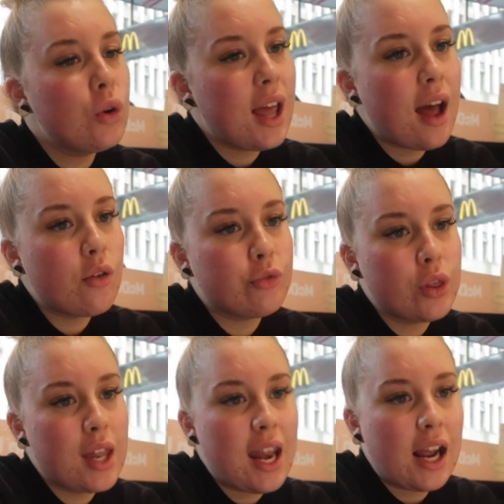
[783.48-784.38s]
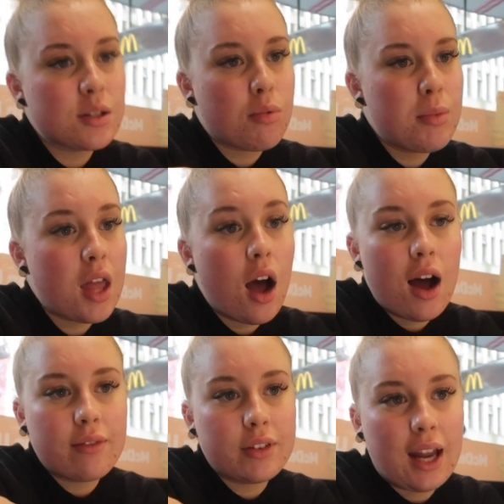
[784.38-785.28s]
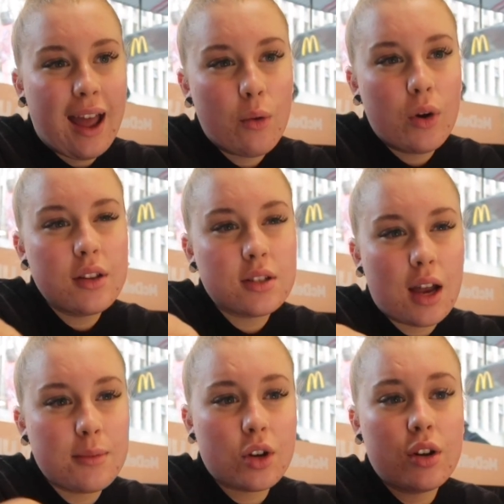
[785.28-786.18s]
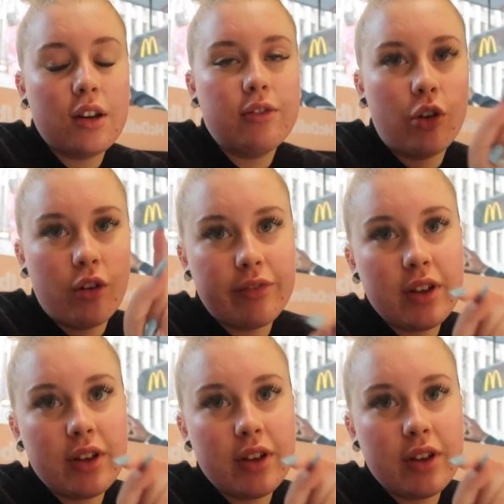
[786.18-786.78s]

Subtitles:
for now, for the next probably half an hour, the time's currently 4:50,